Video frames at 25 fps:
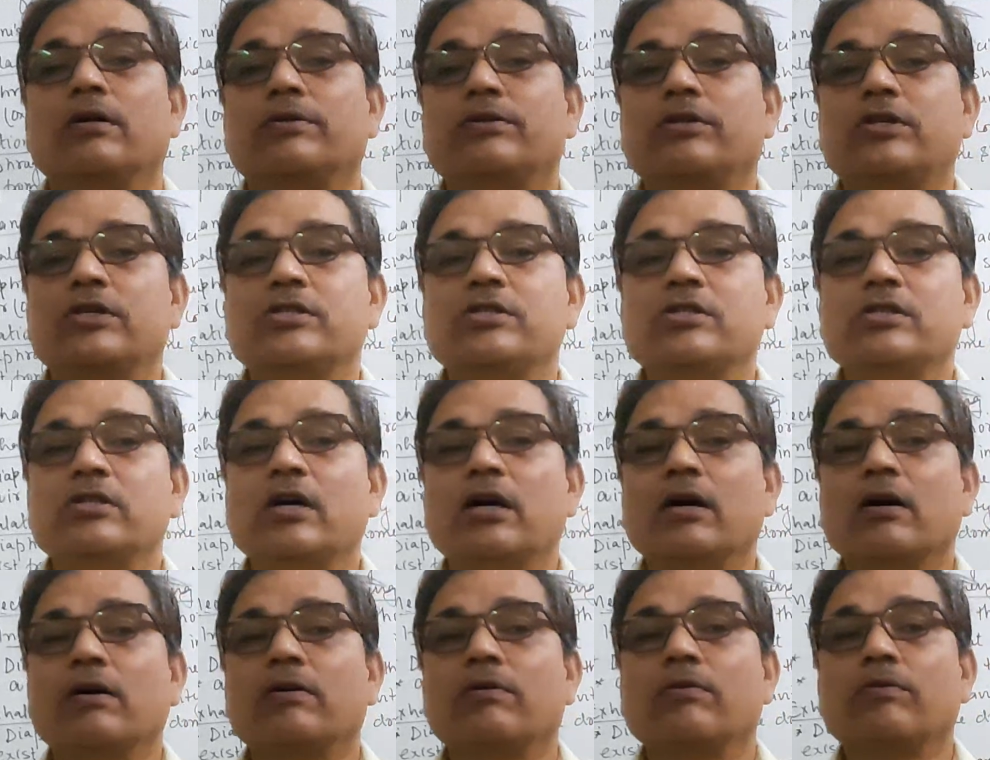This is
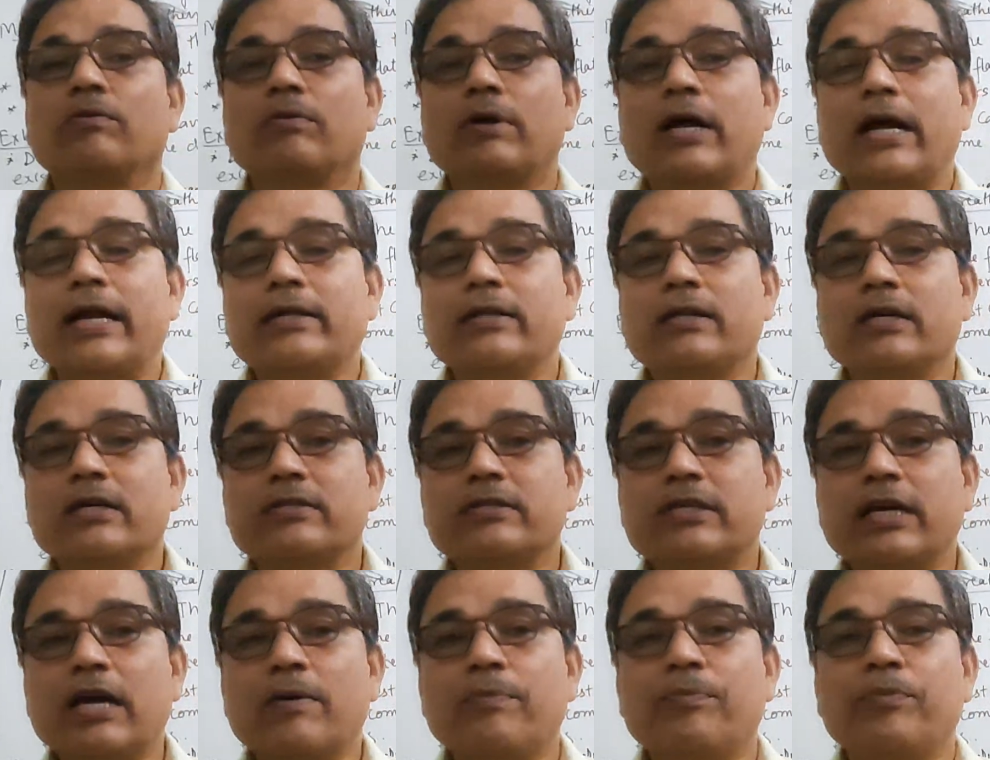
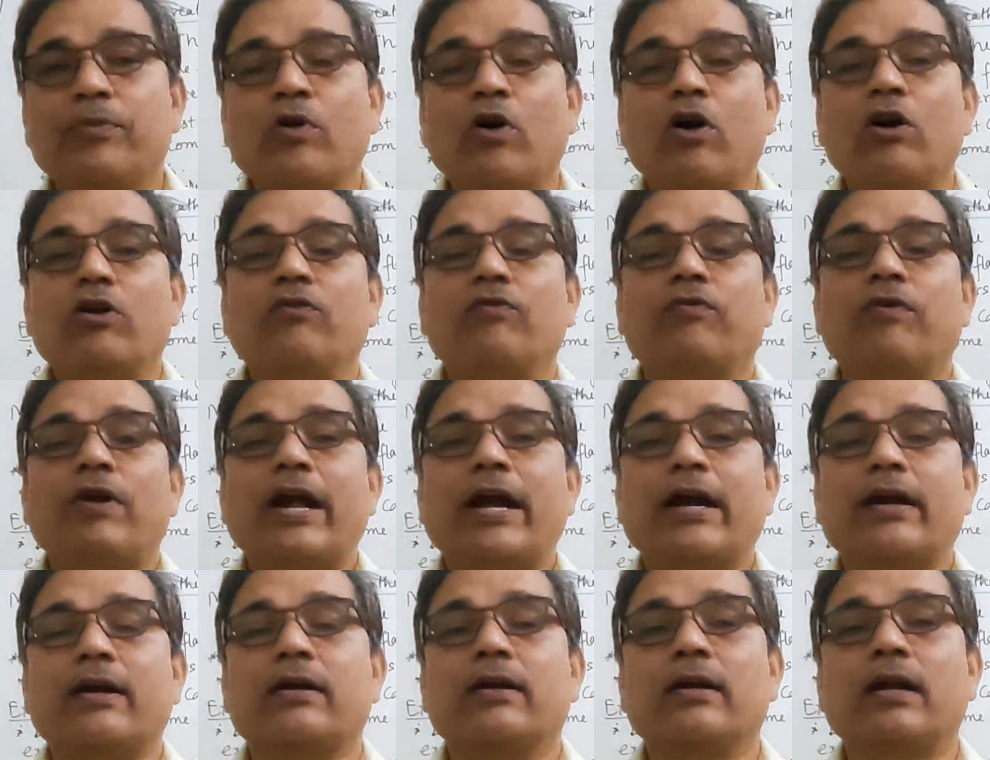the shape not
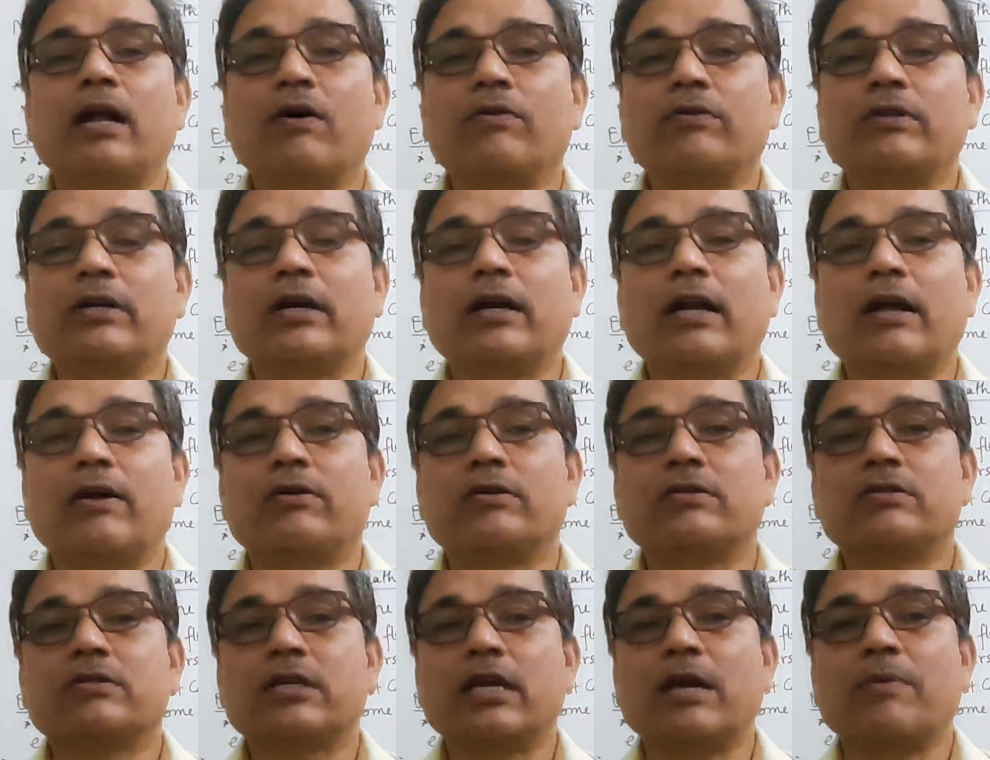flat. Now
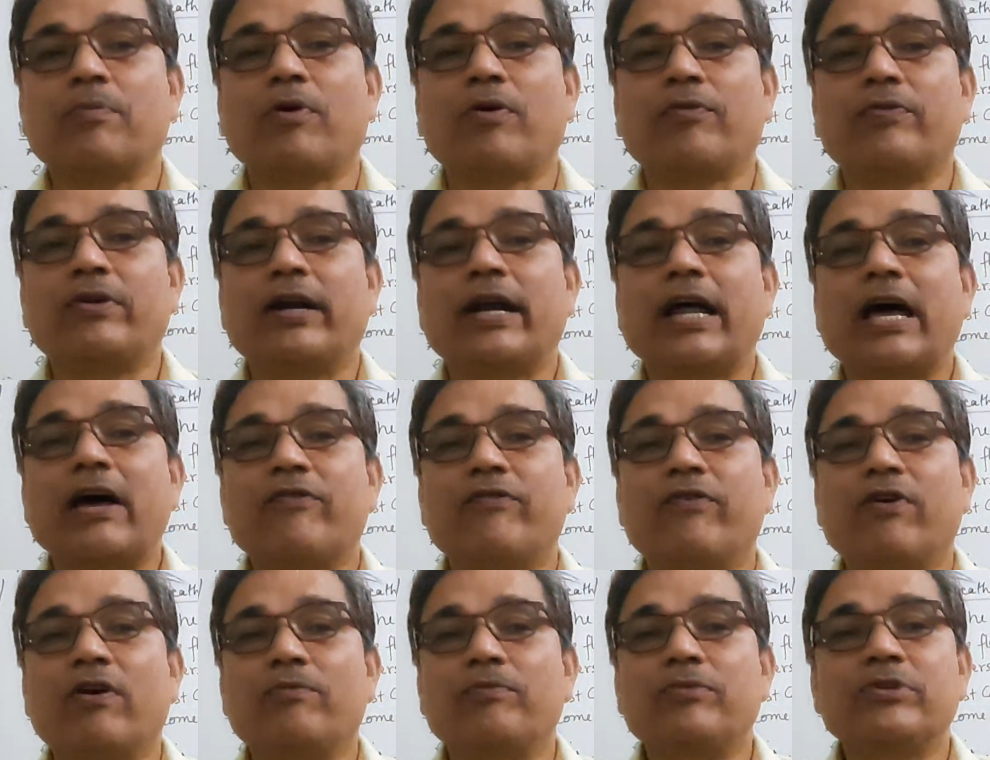the shape of the
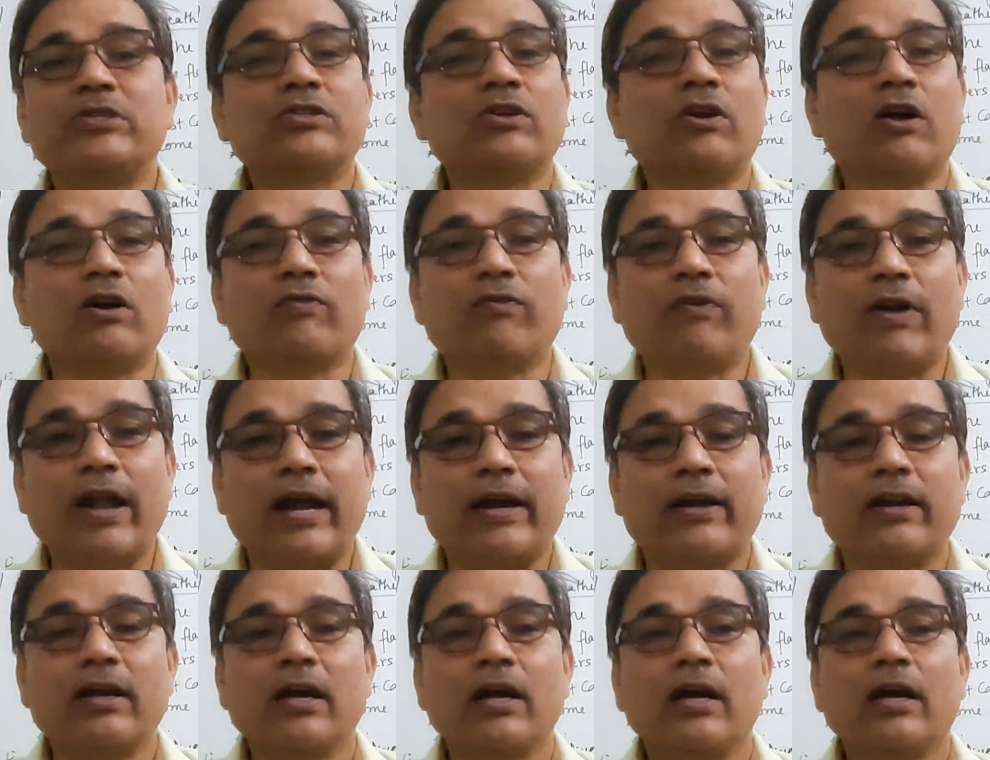diaphragm is not
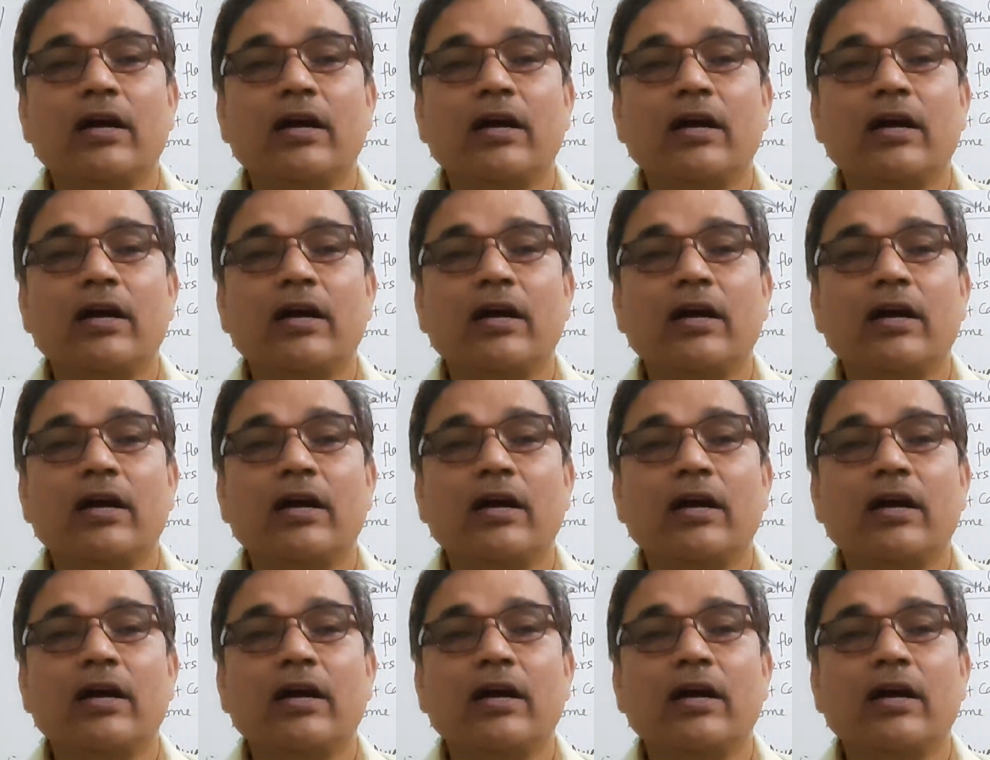flat.